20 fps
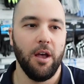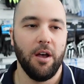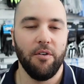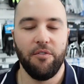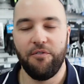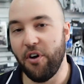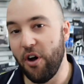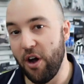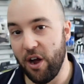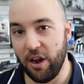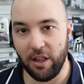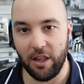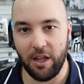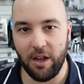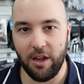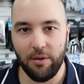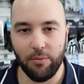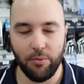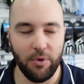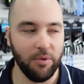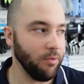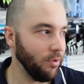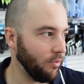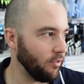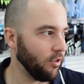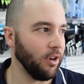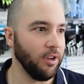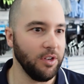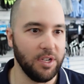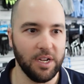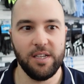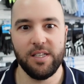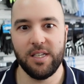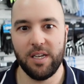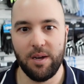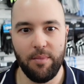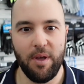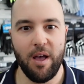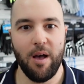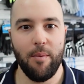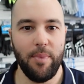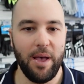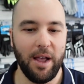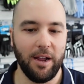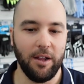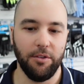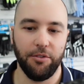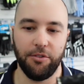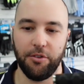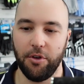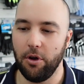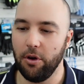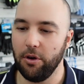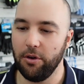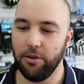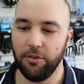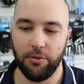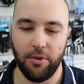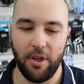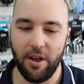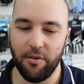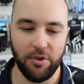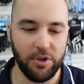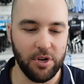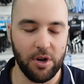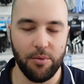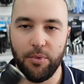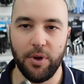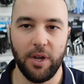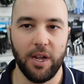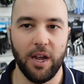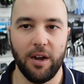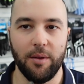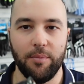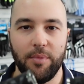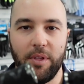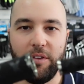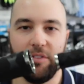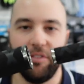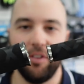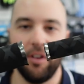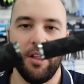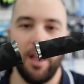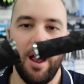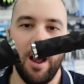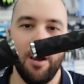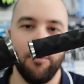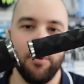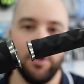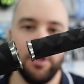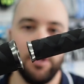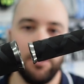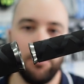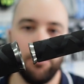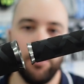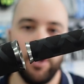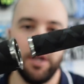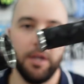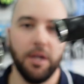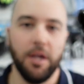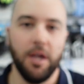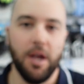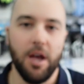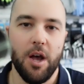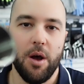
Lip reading: Finally, we've got a decent amount back in stock because every time we get them, they sell out really quick.